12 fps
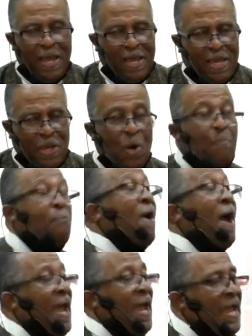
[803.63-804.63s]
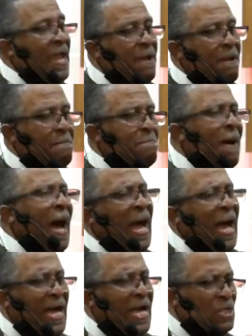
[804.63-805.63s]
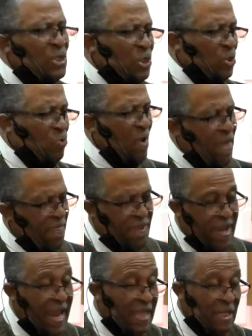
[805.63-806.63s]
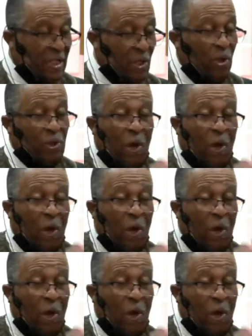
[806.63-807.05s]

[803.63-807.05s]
You pray my strength in the Lord.